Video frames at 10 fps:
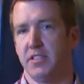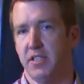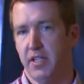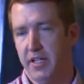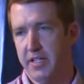
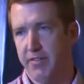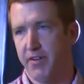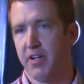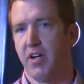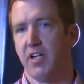yeah. a
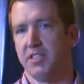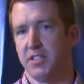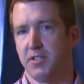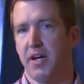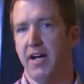different cost
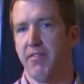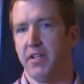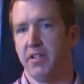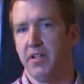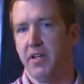to drive
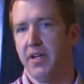it.